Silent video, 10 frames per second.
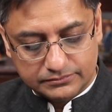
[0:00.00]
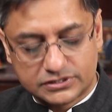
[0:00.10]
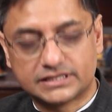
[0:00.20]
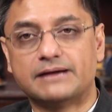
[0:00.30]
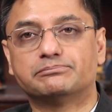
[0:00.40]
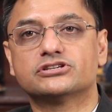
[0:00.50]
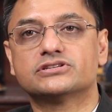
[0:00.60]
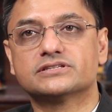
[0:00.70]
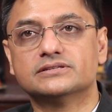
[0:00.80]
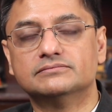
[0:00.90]

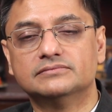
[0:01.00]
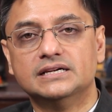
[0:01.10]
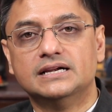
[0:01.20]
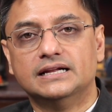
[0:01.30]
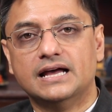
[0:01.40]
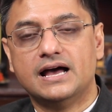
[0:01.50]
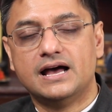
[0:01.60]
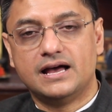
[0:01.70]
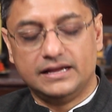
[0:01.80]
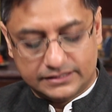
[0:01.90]
skepticism.
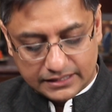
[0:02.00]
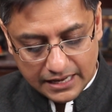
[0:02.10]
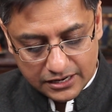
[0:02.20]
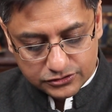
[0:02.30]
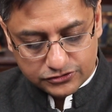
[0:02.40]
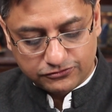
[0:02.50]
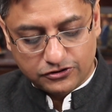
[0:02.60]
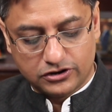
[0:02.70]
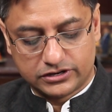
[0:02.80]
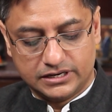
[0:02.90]
It allows
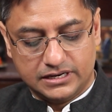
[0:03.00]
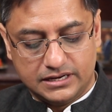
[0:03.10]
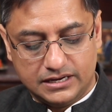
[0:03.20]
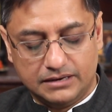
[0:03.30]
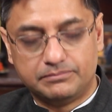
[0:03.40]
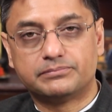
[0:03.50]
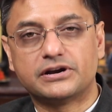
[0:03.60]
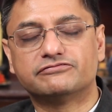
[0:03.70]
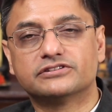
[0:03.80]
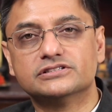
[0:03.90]
for
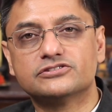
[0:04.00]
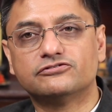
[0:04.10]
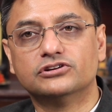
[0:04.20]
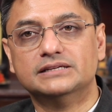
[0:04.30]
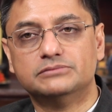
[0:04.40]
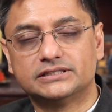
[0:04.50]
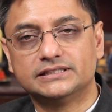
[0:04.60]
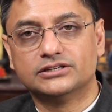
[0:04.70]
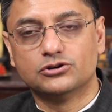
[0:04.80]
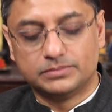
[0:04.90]
preference for
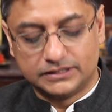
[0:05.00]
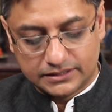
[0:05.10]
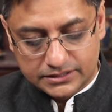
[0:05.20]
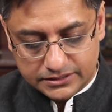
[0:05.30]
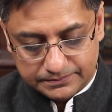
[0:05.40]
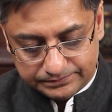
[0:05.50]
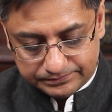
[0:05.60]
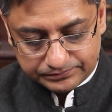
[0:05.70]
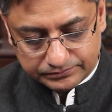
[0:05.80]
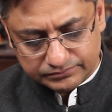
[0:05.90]
liberty and openness.
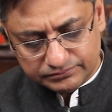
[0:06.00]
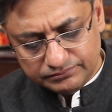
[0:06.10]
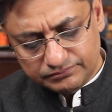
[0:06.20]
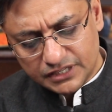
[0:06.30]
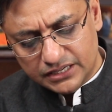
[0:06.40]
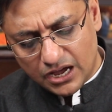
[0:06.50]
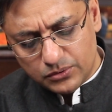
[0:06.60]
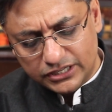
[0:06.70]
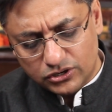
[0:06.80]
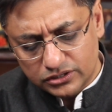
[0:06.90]

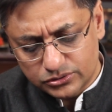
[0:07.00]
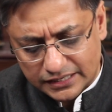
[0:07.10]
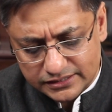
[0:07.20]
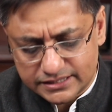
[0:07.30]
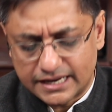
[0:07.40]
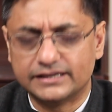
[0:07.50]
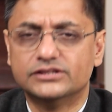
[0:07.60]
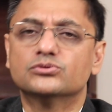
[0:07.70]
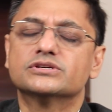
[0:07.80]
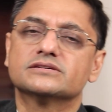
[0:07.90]
Now, in order to understand
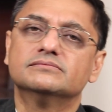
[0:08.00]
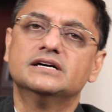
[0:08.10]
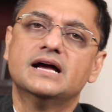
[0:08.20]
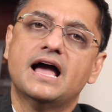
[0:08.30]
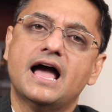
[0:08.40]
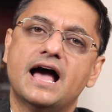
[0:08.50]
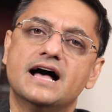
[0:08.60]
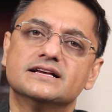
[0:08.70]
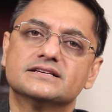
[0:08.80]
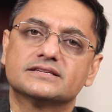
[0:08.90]
Hinduism
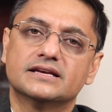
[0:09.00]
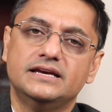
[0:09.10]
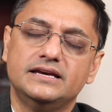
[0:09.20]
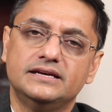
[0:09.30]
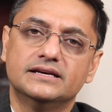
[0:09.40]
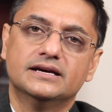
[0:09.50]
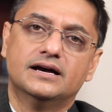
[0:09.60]
as a